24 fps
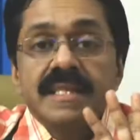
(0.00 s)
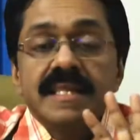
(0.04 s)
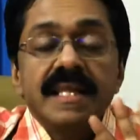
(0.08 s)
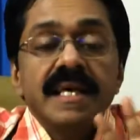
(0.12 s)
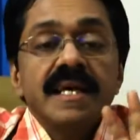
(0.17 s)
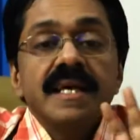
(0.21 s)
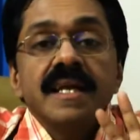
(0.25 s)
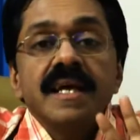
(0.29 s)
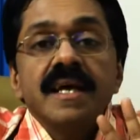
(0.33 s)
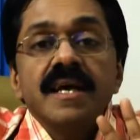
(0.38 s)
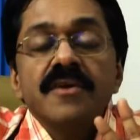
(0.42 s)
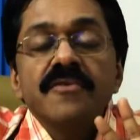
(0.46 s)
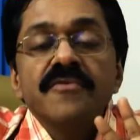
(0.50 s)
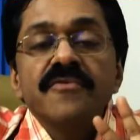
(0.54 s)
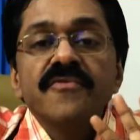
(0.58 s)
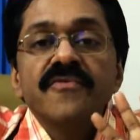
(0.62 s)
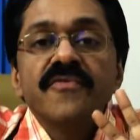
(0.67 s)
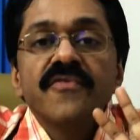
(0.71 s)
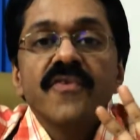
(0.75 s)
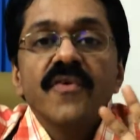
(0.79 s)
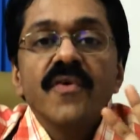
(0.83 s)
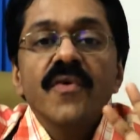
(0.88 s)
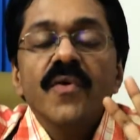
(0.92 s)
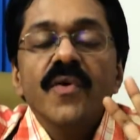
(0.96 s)
There are
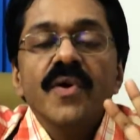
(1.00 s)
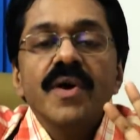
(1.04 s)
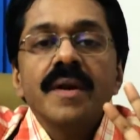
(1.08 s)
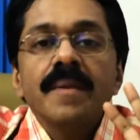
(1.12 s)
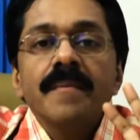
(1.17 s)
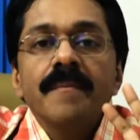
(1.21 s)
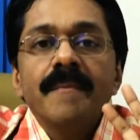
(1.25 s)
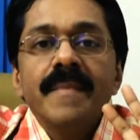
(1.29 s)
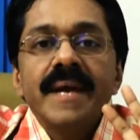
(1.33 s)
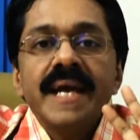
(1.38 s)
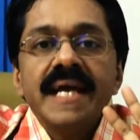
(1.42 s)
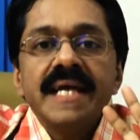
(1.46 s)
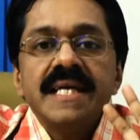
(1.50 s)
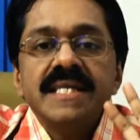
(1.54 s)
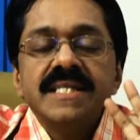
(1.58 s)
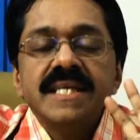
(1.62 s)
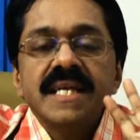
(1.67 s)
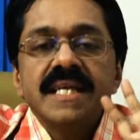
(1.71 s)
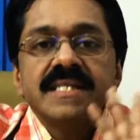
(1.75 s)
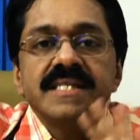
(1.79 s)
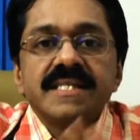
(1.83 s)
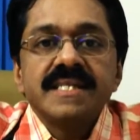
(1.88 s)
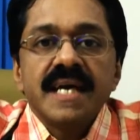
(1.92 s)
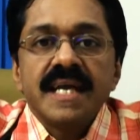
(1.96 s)
4
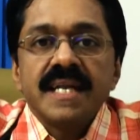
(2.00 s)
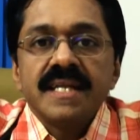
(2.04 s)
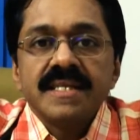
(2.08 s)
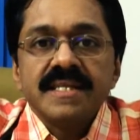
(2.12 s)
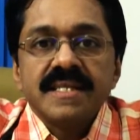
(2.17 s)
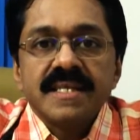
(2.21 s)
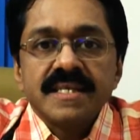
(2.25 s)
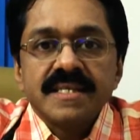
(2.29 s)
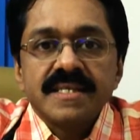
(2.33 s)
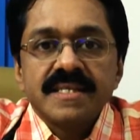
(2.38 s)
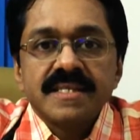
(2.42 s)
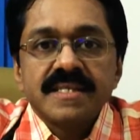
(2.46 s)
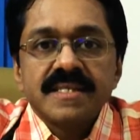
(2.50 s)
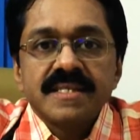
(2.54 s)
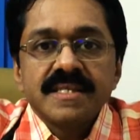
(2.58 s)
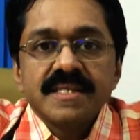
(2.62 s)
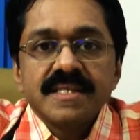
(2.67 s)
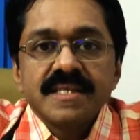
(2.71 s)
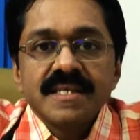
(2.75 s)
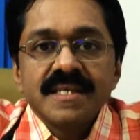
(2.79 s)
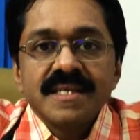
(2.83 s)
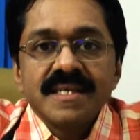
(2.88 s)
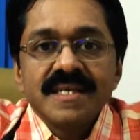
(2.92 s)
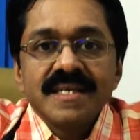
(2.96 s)
major
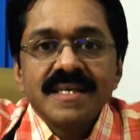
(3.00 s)
challenges